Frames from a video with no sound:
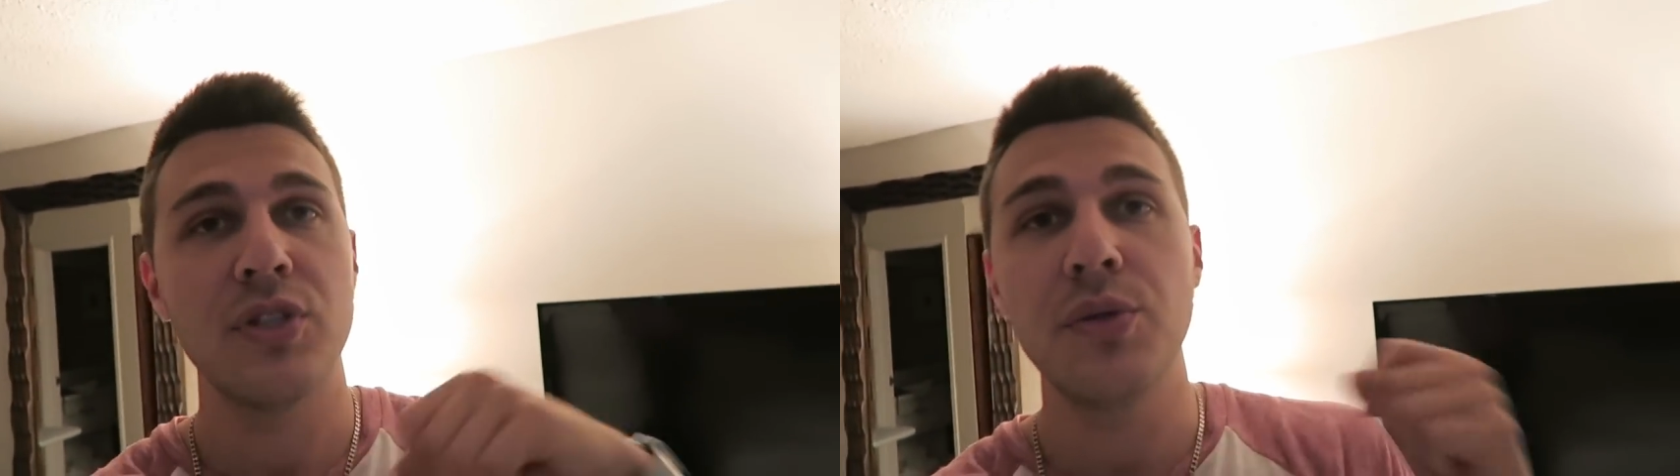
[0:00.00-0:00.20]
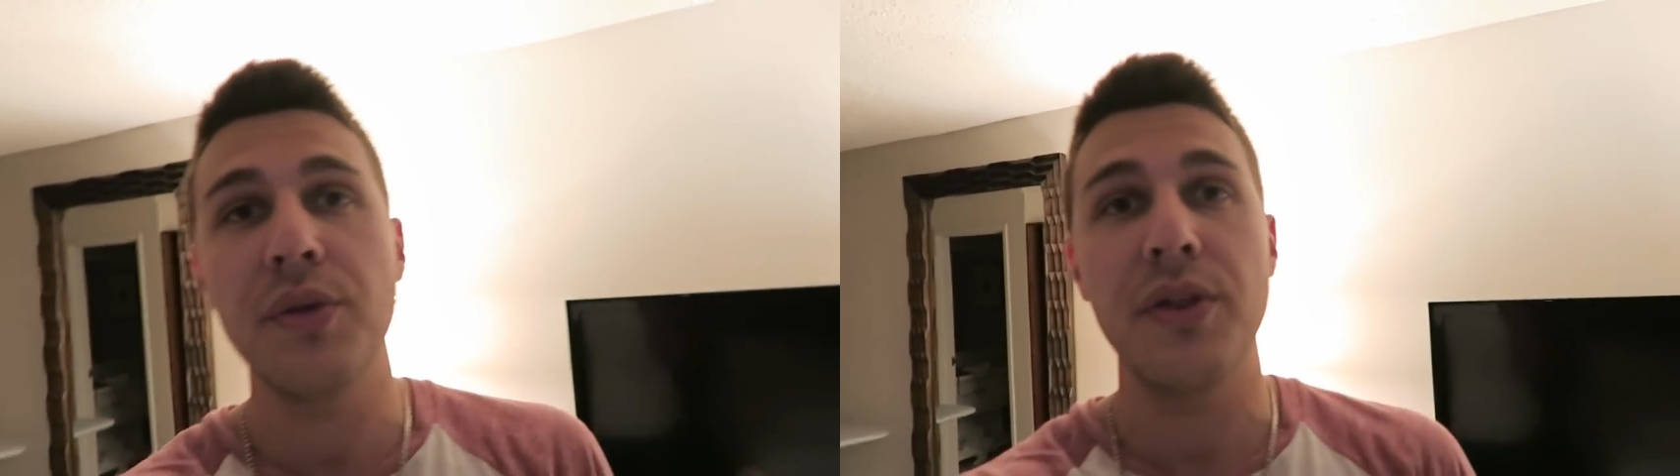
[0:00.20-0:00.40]

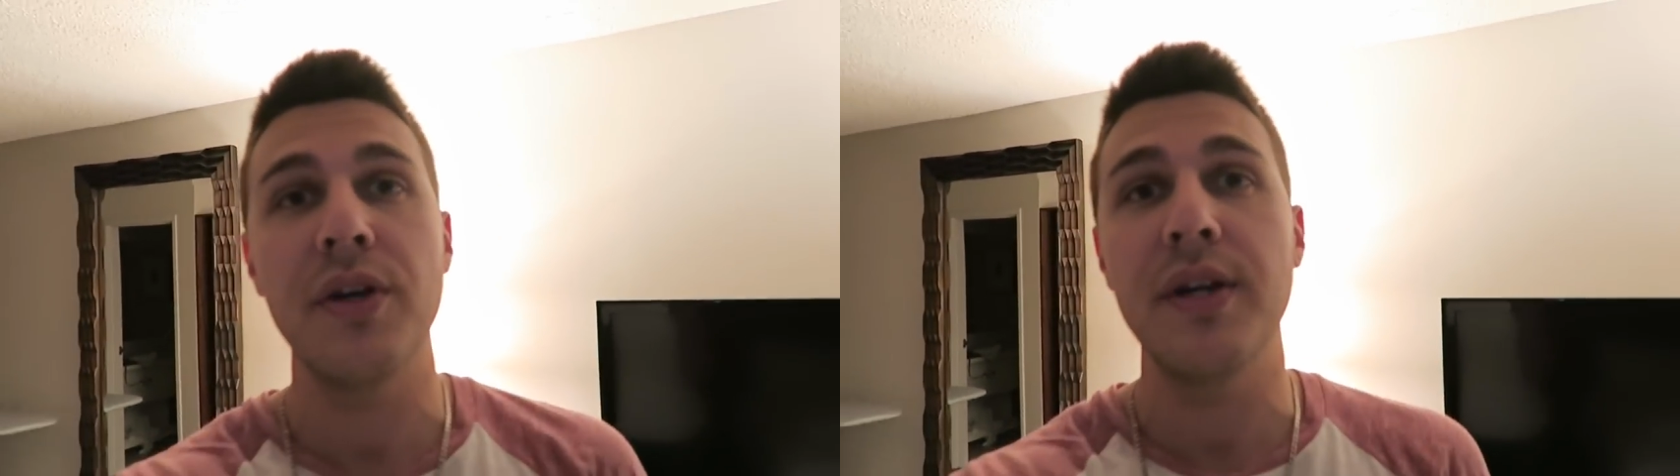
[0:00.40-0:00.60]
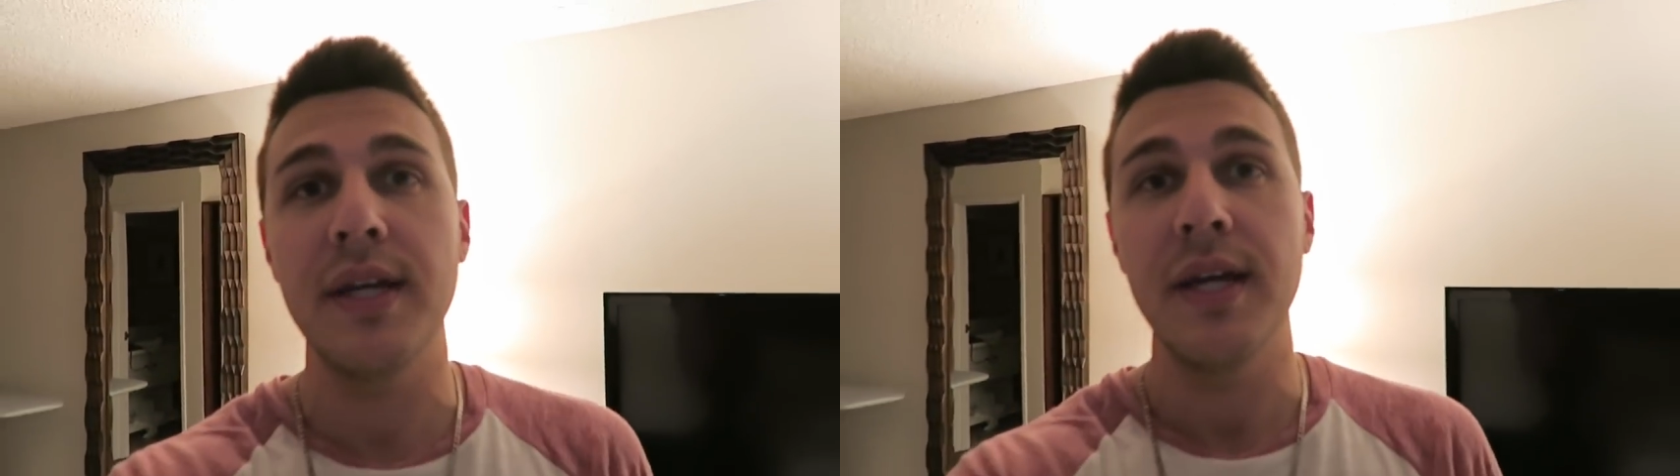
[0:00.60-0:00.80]
two
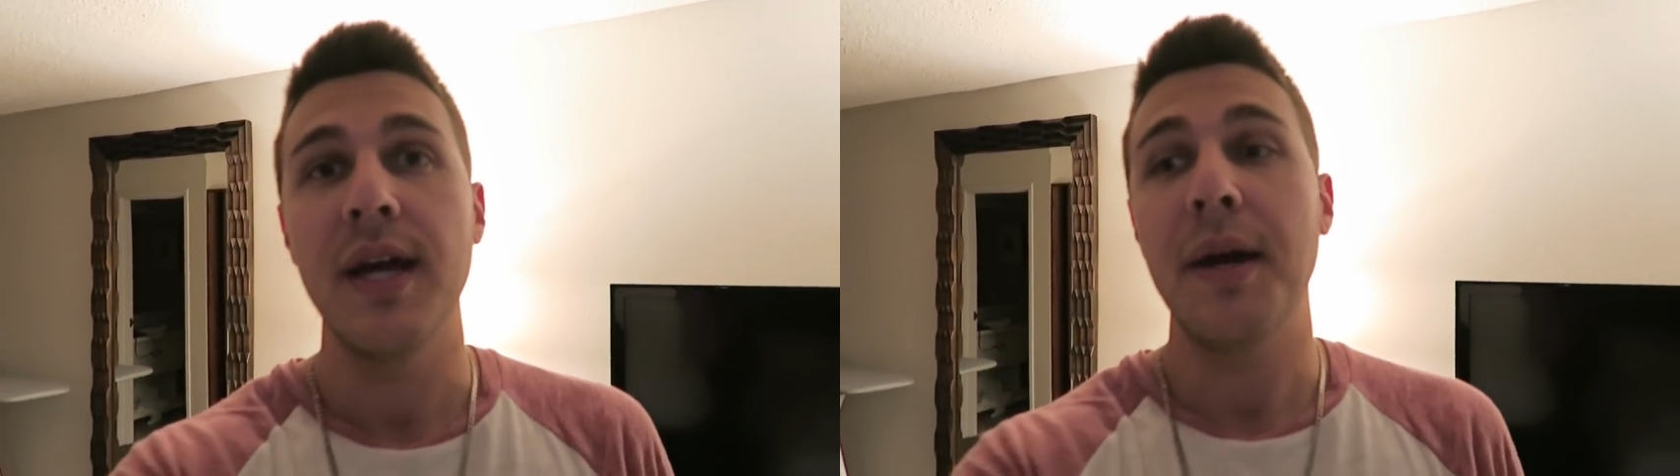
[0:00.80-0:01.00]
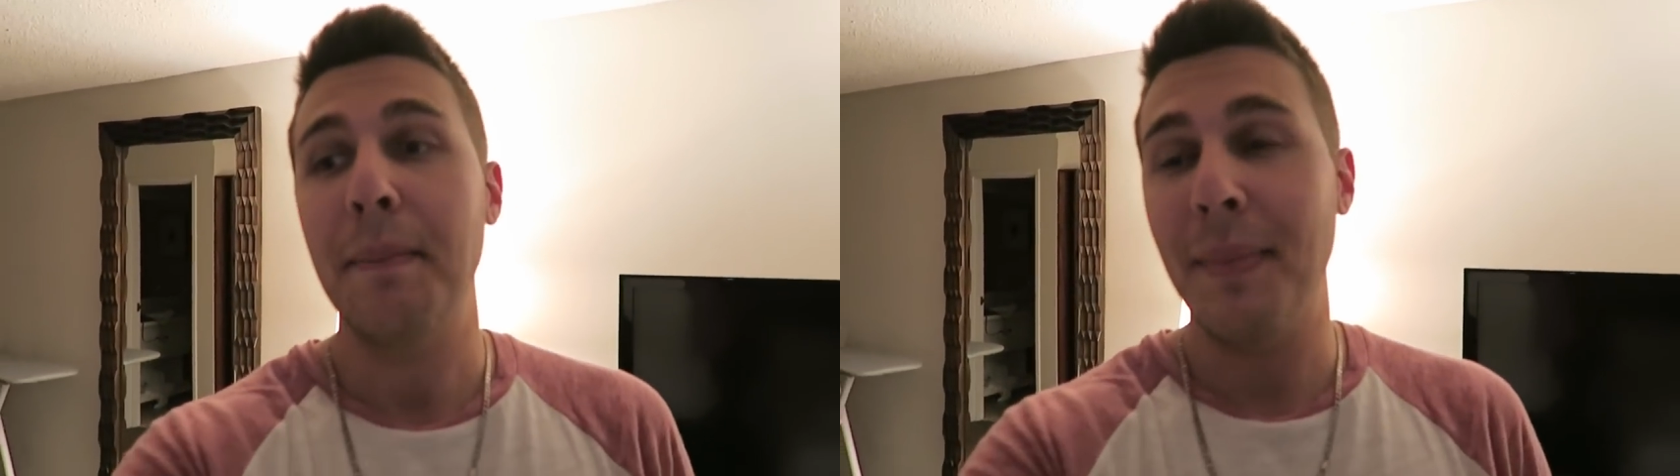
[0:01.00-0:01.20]
thirty
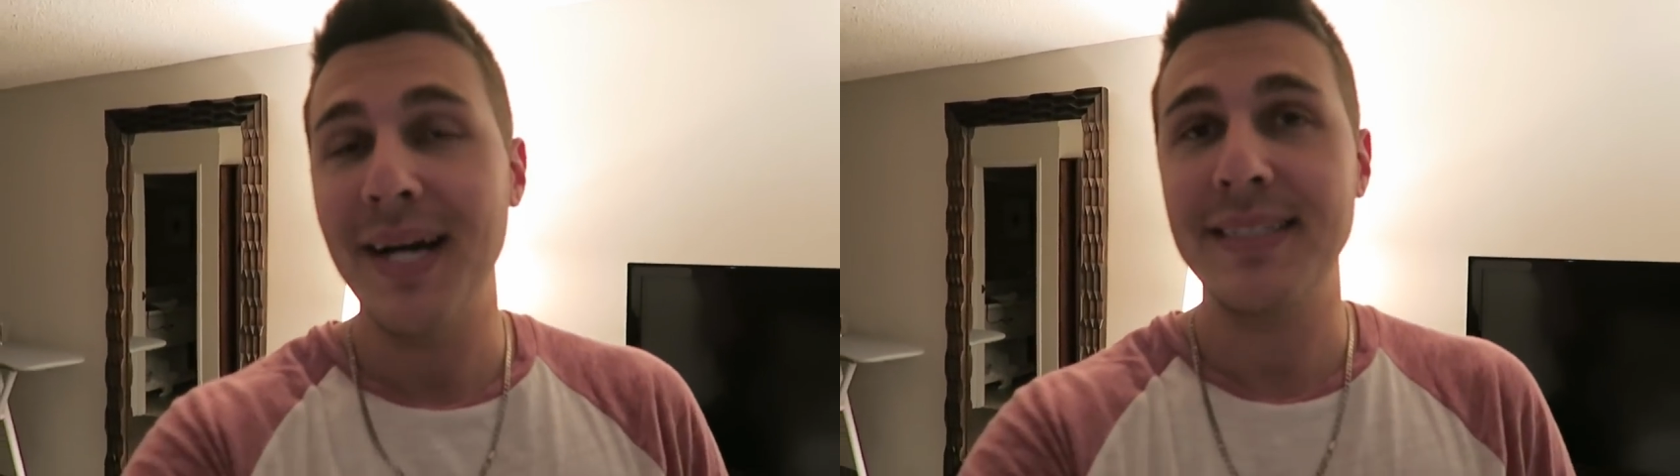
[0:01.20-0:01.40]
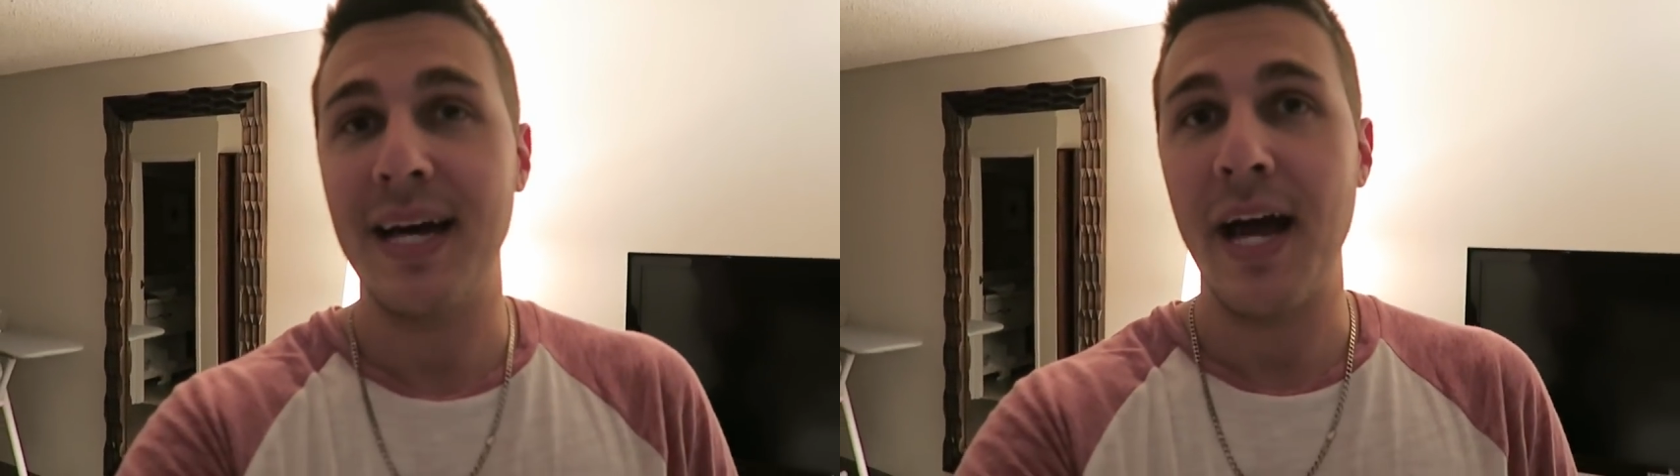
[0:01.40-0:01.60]

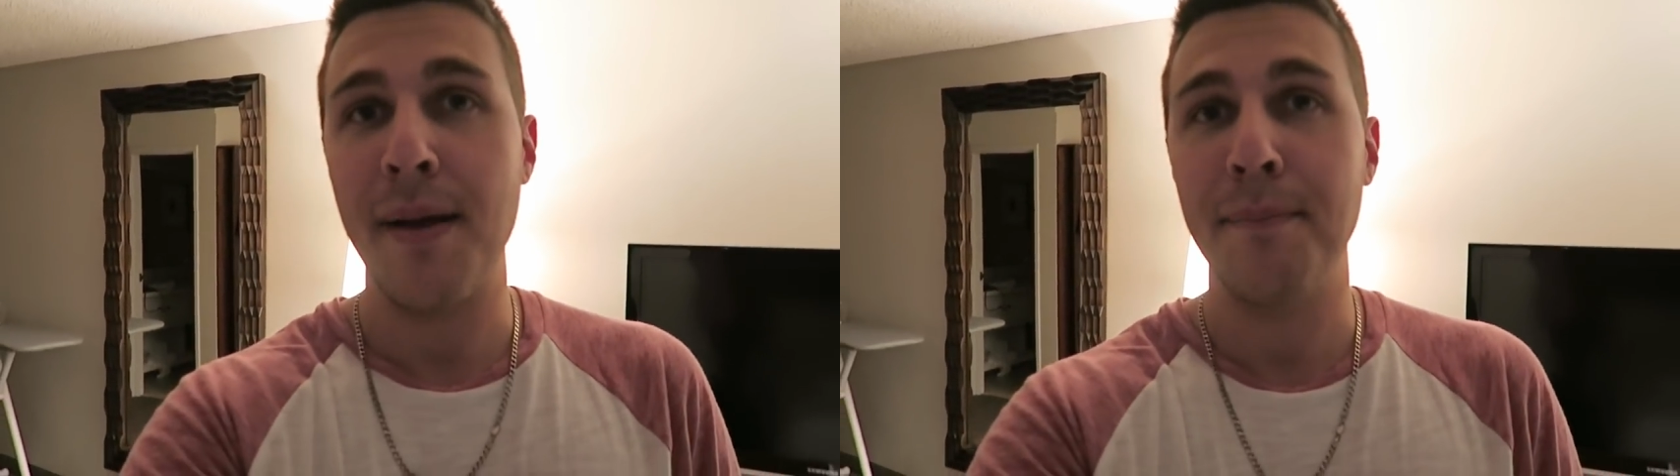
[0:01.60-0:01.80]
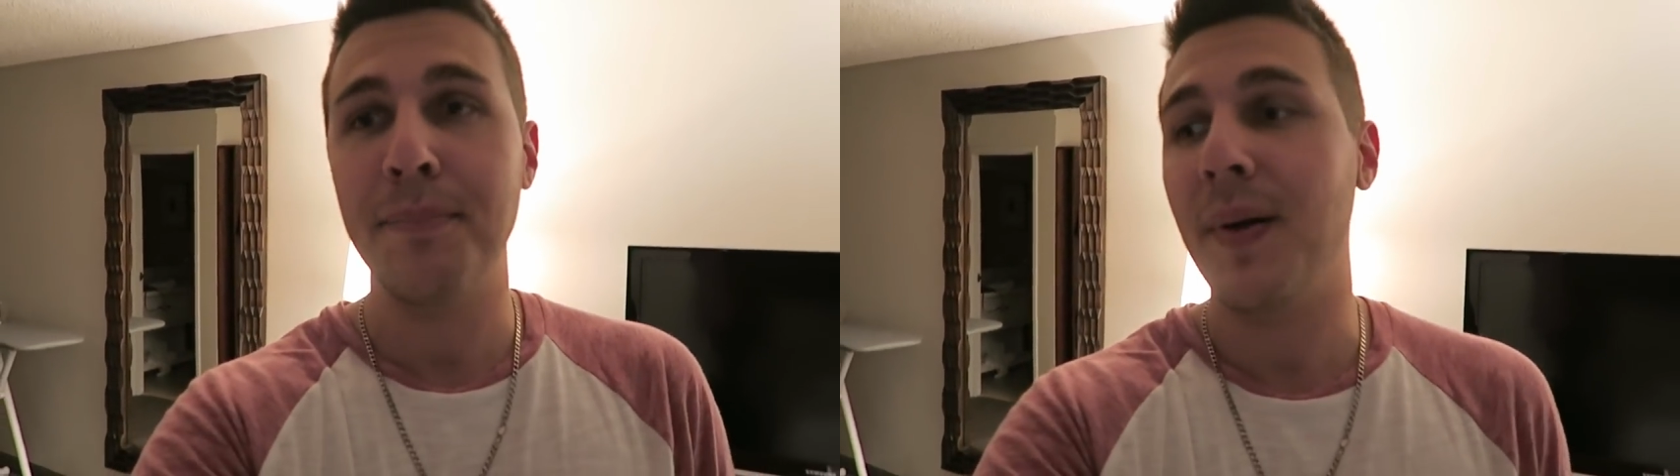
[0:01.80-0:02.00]
my
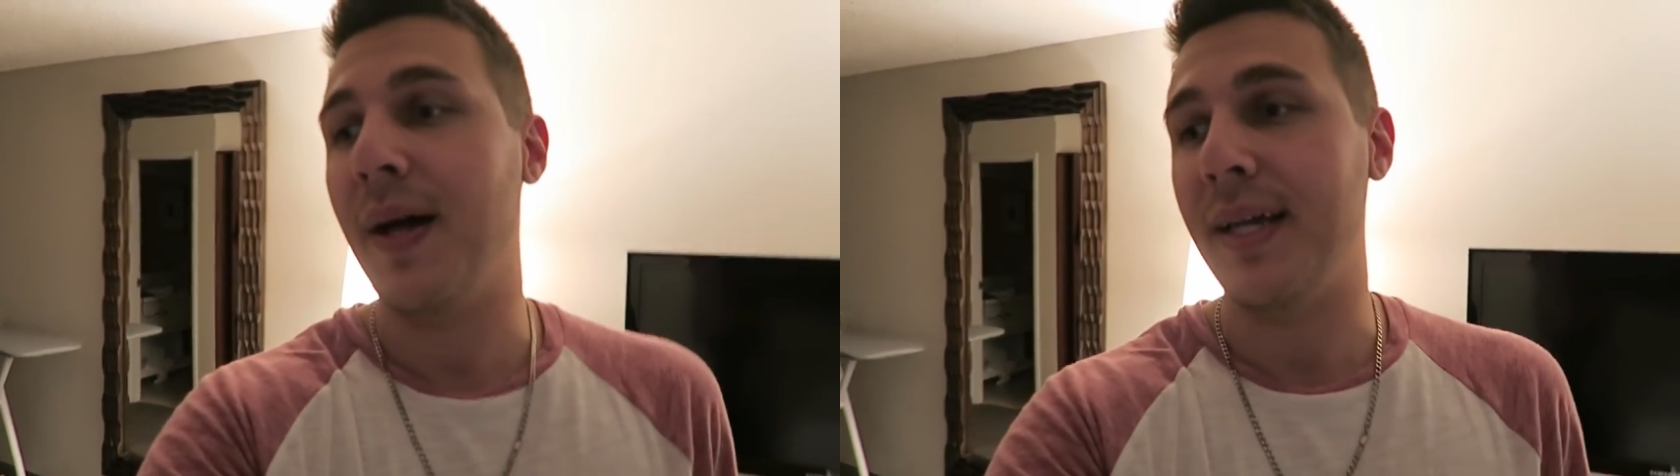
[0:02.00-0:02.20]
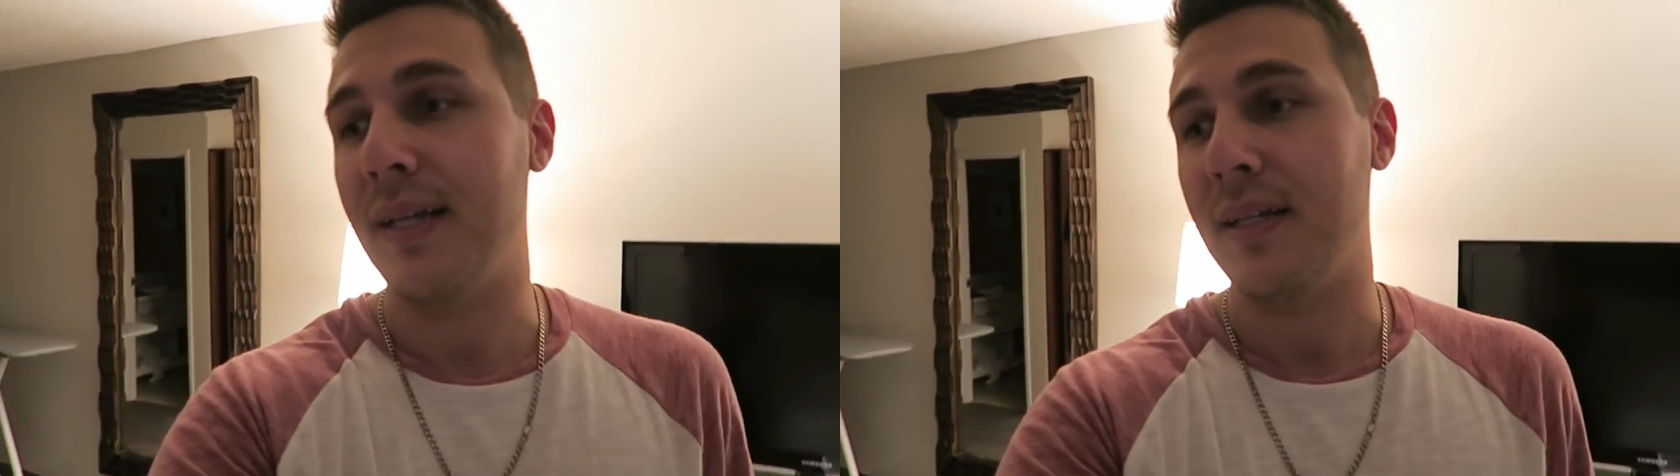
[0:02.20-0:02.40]
time,
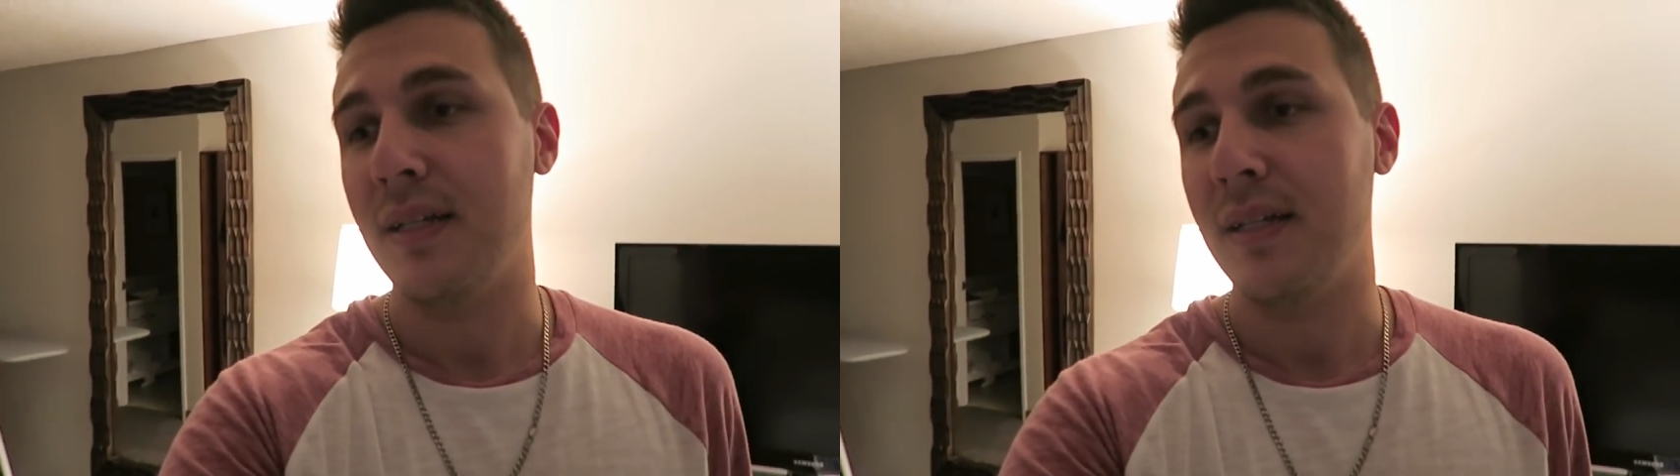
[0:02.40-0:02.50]
but